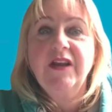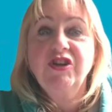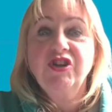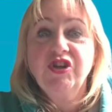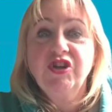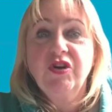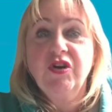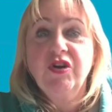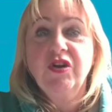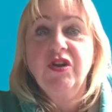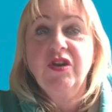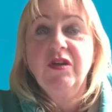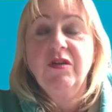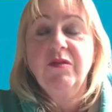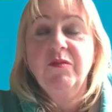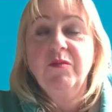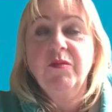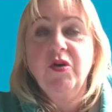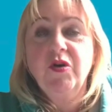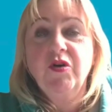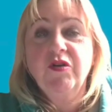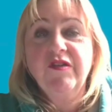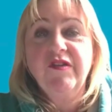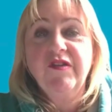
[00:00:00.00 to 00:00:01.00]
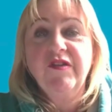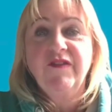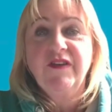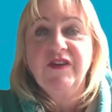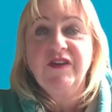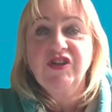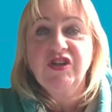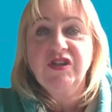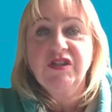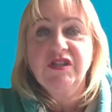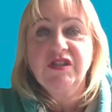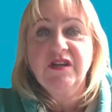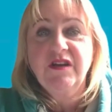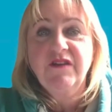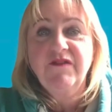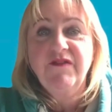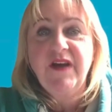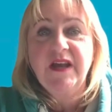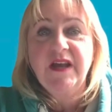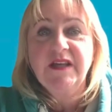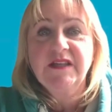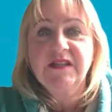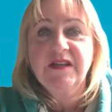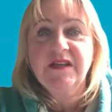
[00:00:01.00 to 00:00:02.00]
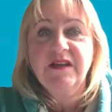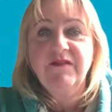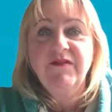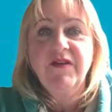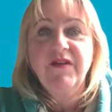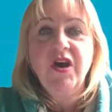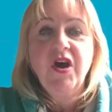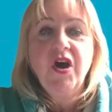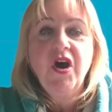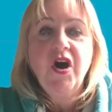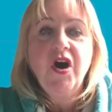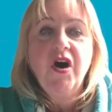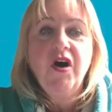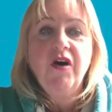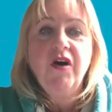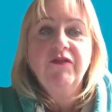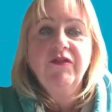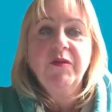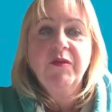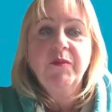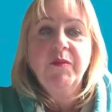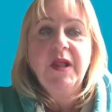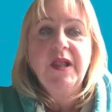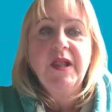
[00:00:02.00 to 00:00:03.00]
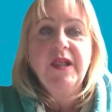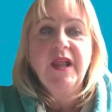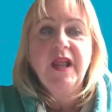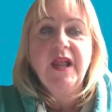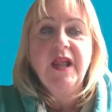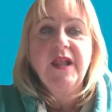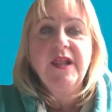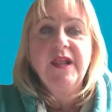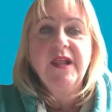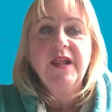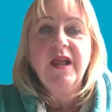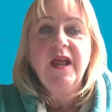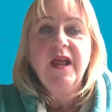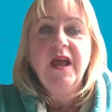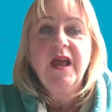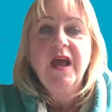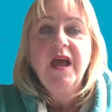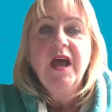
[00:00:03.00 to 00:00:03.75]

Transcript: ensure that the most efficient and effective of the business.